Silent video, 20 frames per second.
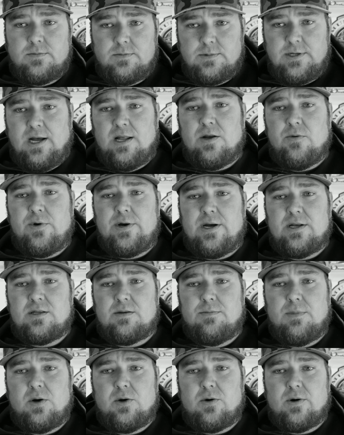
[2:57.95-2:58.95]
now that we got
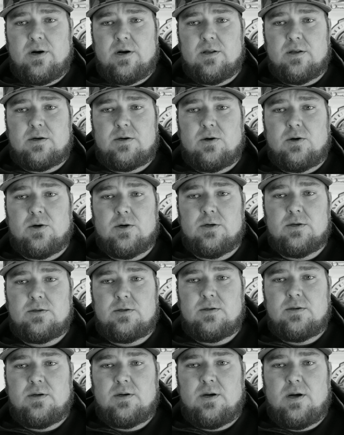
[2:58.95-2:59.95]
the motor out of the kart,
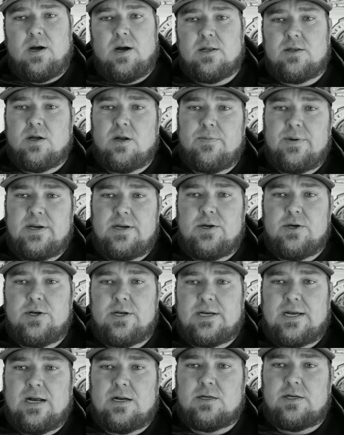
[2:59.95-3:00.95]
I thought it'd be good
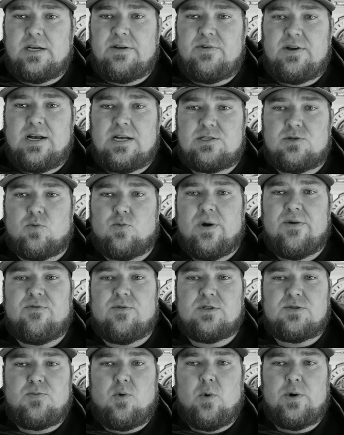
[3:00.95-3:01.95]
to kind of give you guys a
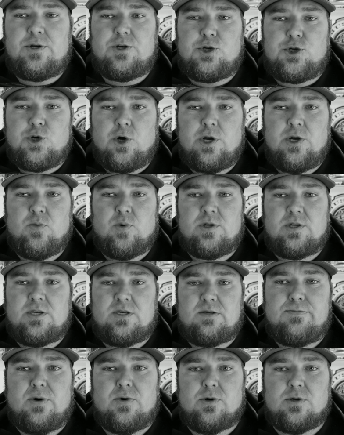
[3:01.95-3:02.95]
reference point to show you what
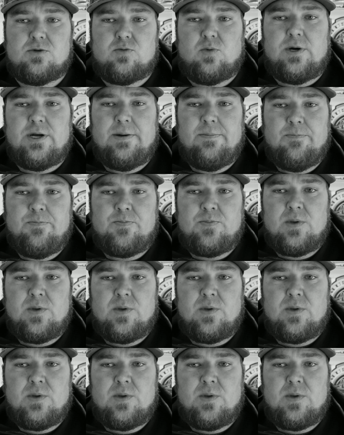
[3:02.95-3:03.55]
motors weigh.